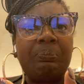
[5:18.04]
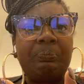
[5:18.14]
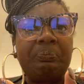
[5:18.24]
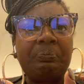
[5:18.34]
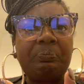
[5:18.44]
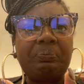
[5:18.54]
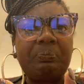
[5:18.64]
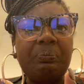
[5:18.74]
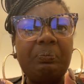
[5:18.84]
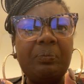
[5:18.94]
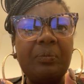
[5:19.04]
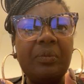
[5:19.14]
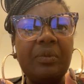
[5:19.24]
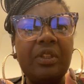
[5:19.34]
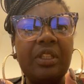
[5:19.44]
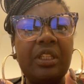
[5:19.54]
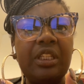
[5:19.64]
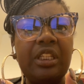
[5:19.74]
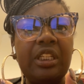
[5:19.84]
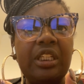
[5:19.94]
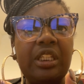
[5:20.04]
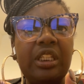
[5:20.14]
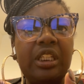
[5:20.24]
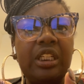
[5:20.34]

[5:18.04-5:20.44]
(no one is talking)